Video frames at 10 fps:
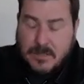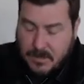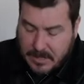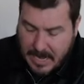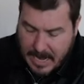
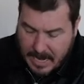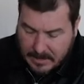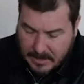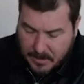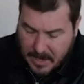get out
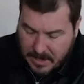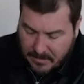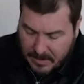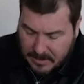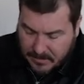as many of
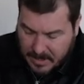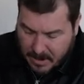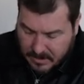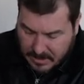these videos